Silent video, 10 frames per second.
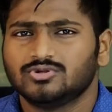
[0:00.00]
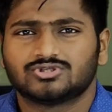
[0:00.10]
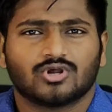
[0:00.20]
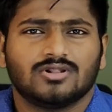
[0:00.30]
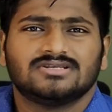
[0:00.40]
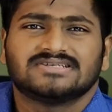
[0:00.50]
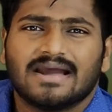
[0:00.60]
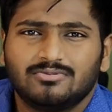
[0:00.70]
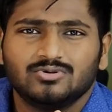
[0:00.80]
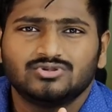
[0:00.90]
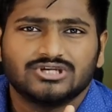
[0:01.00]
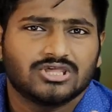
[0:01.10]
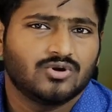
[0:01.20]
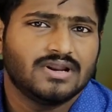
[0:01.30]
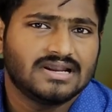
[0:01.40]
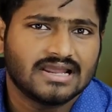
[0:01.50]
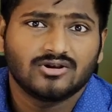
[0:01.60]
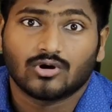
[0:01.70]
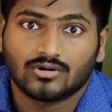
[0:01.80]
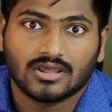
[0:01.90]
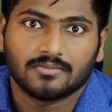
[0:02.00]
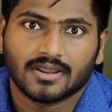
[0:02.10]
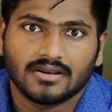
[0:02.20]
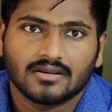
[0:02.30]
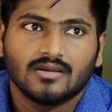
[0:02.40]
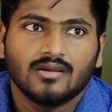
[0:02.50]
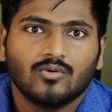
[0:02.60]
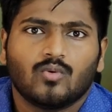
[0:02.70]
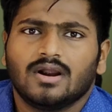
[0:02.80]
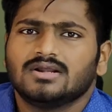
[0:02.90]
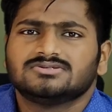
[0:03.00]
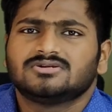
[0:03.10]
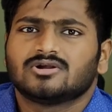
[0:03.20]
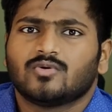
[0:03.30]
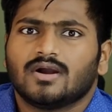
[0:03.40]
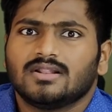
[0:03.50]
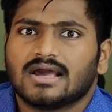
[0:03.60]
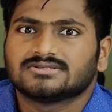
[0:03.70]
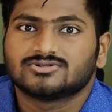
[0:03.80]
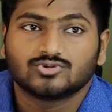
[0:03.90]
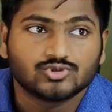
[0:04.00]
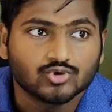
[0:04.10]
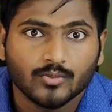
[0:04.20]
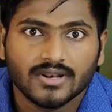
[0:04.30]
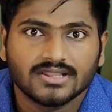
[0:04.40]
installed this app to check your data and talk time, right? Why does it require the access to so many